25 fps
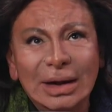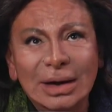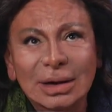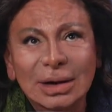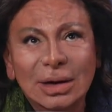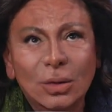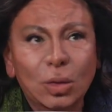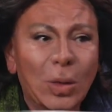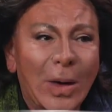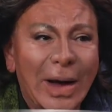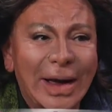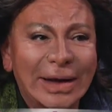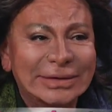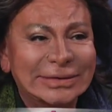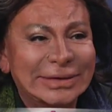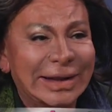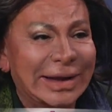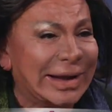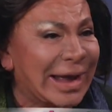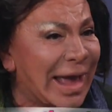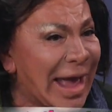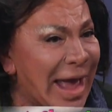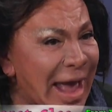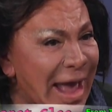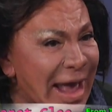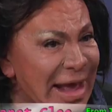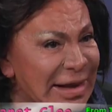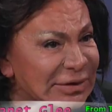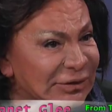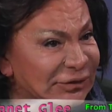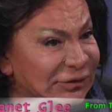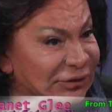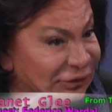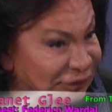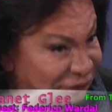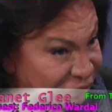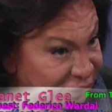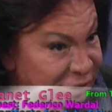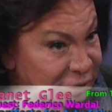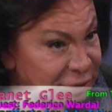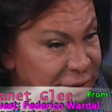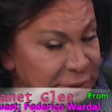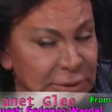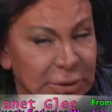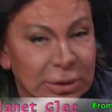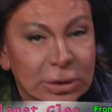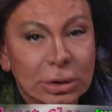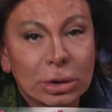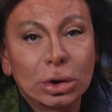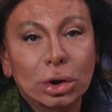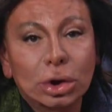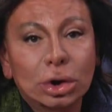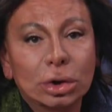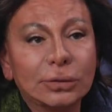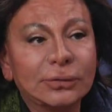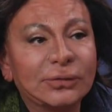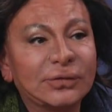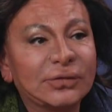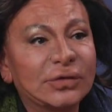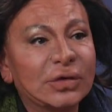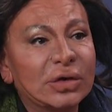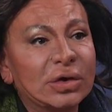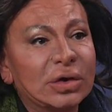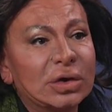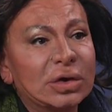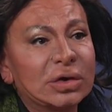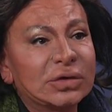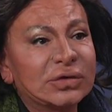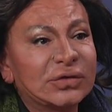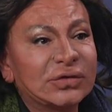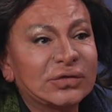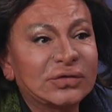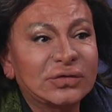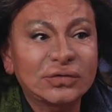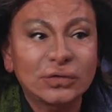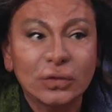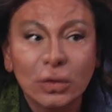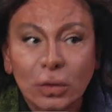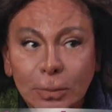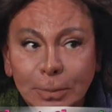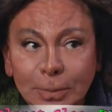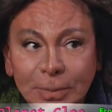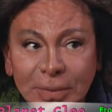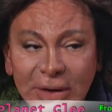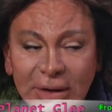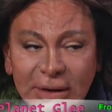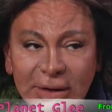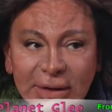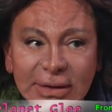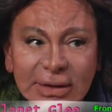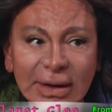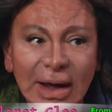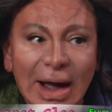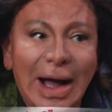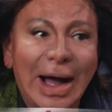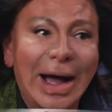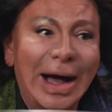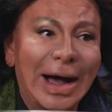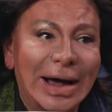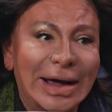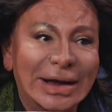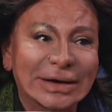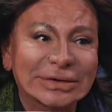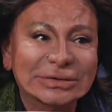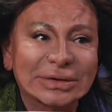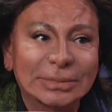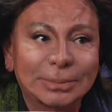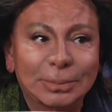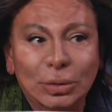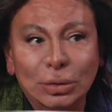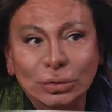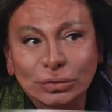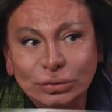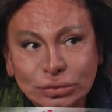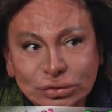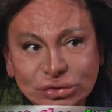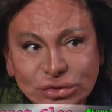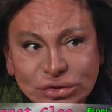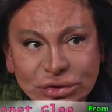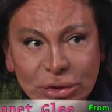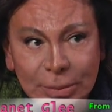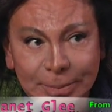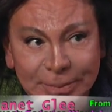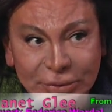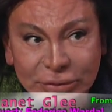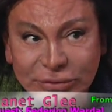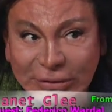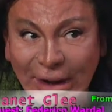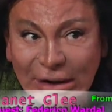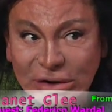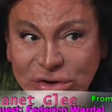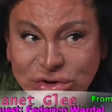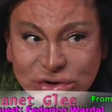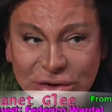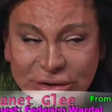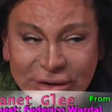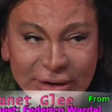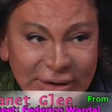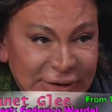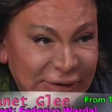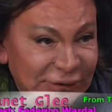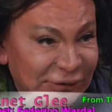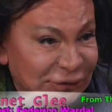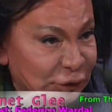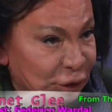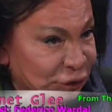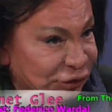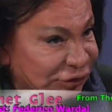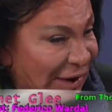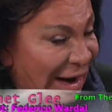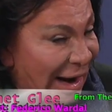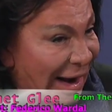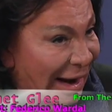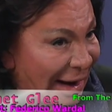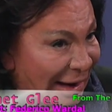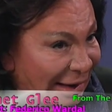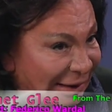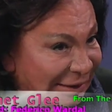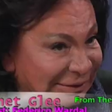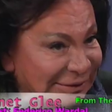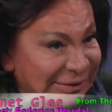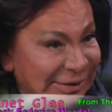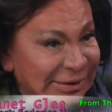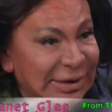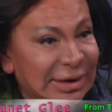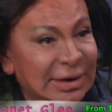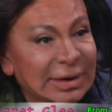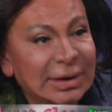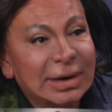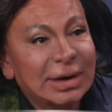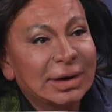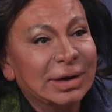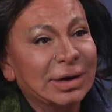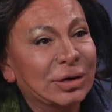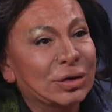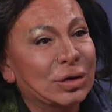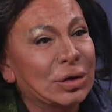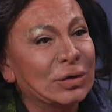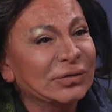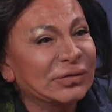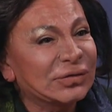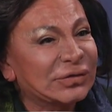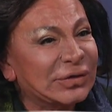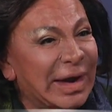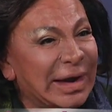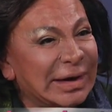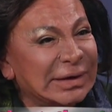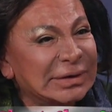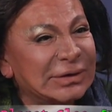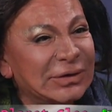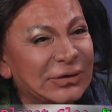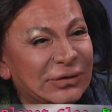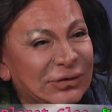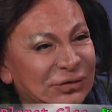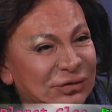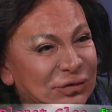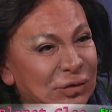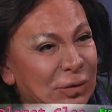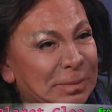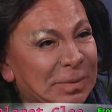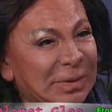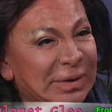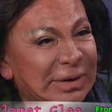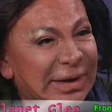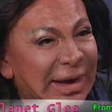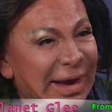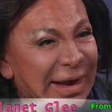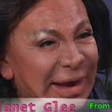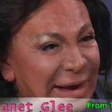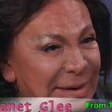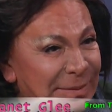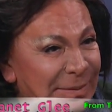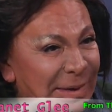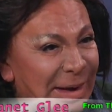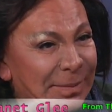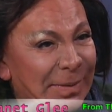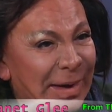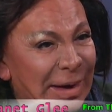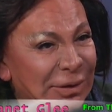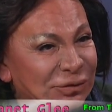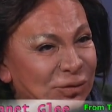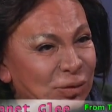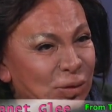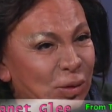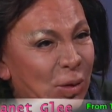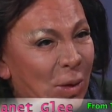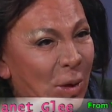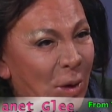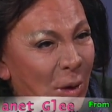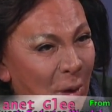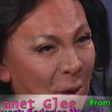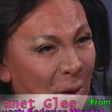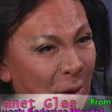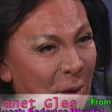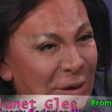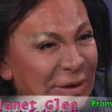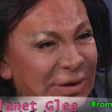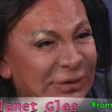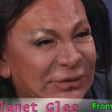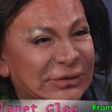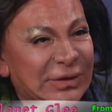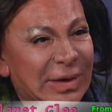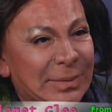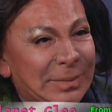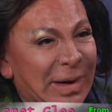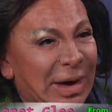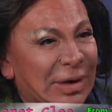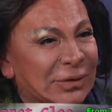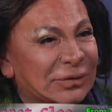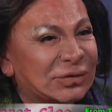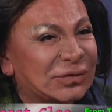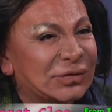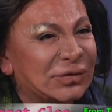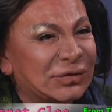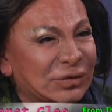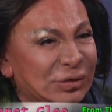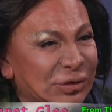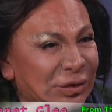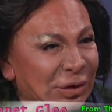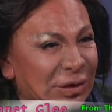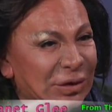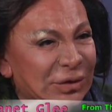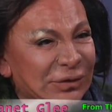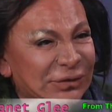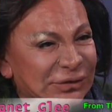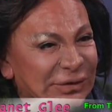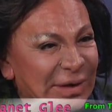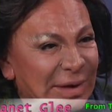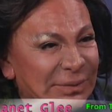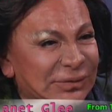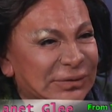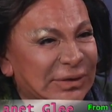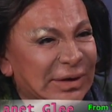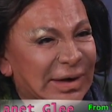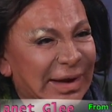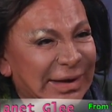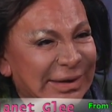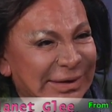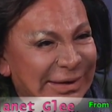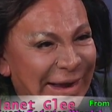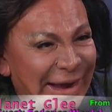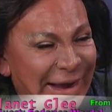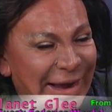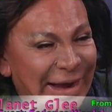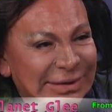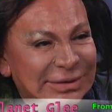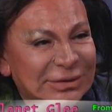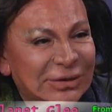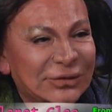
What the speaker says: quite against the stupid art production that is not art, concerning stupid game about wars, about, something like that.